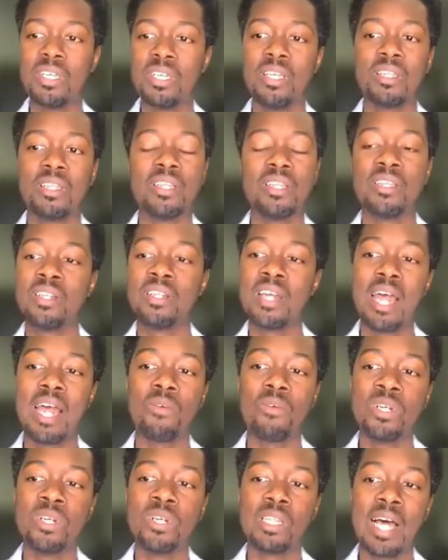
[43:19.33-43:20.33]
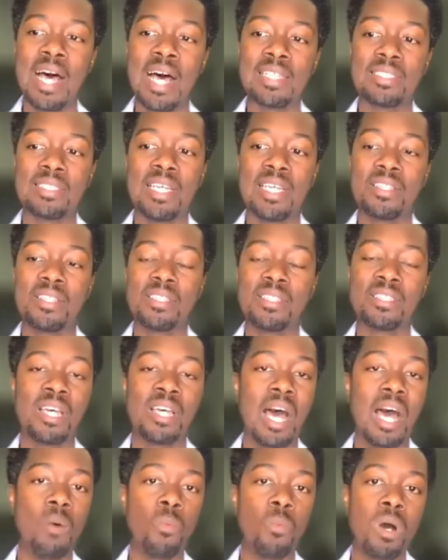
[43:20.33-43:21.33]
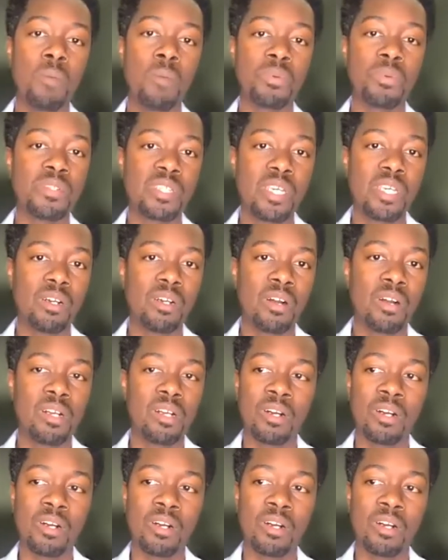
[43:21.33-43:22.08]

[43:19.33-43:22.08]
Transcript: that they're not realizing that the top one percent are,